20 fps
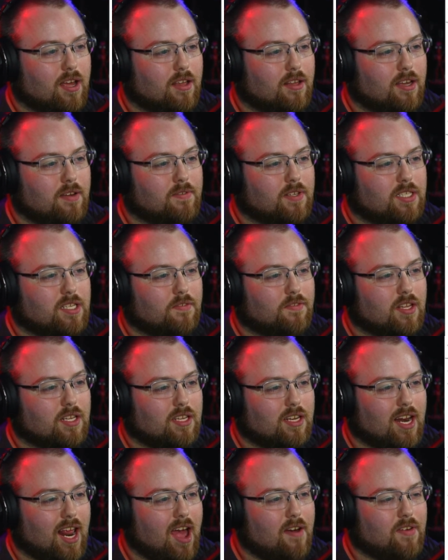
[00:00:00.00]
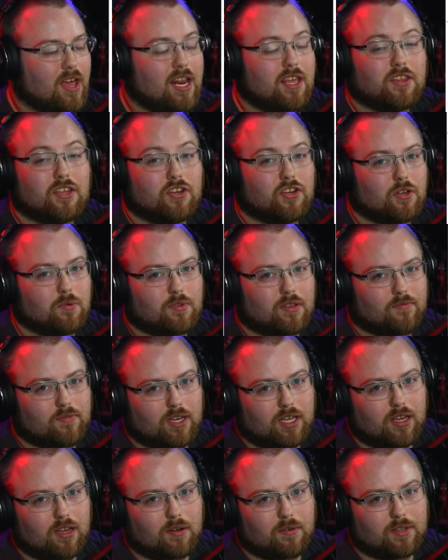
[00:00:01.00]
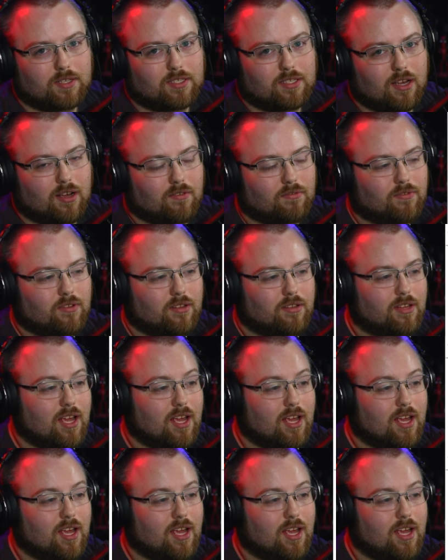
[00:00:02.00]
even stuff that didn't have anything to do with the video itself.